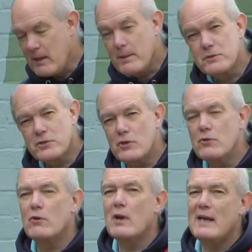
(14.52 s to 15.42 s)
that
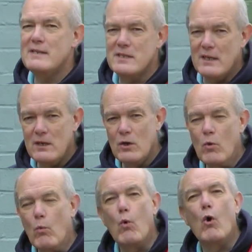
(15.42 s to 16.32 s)
sooner or later
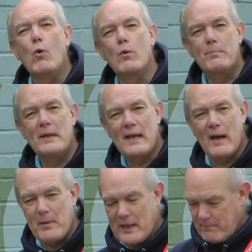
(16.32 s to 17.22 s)
war would be
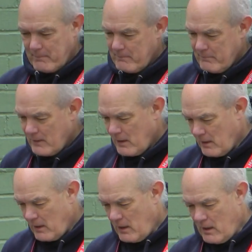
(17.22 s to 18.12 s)
coming.
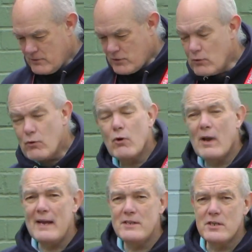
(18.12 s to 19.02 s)
Sooner
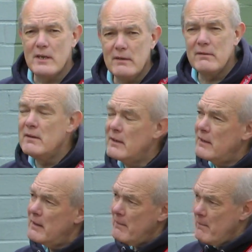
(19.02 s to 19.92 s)
or later,
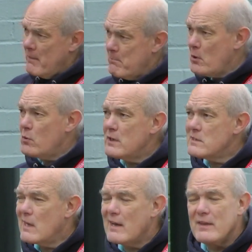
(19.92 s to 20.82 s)

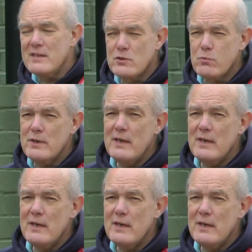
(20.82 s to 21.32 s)
buildings like this would